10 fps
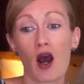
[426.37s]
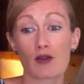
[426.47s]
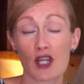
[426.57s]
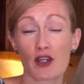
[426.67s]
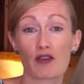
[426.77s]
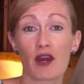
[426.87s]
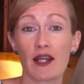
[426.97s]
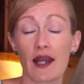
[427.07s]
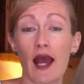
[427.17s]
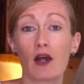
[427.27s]
I'll tell you
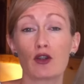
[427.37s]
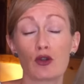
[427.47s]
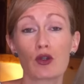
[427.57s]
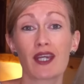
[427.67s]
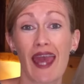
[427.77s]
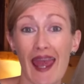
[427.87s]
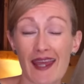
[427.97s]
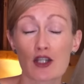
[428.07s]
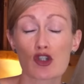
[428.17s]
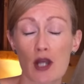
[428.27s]
right now, you
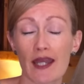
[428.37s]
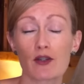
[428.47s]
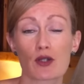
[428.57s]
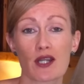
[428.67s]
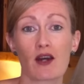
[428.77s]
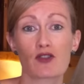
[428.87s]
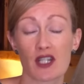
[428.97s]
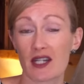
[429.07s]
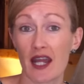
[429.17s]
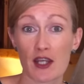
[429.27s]
can train yourself to
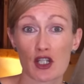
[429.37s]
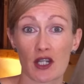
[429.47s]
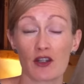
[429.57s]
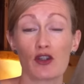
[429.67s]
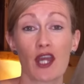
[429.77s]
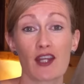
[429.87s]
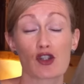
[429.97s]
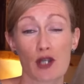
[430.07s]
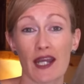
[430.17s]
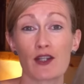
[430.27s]
get an action and you can
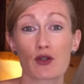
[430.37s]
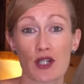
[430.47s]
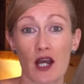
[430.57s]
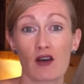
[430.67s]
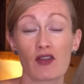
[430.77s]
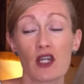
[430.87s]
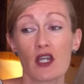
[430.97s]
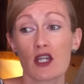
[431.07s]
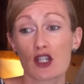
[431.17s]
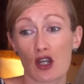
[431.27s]
train
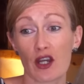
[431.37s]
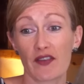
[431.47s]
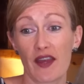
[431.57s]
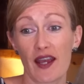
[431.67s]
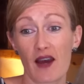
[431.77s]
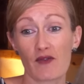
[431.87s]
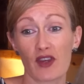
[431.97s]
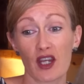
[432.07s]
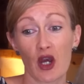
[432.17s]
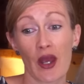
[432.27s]
yourself to look at that comfort and go,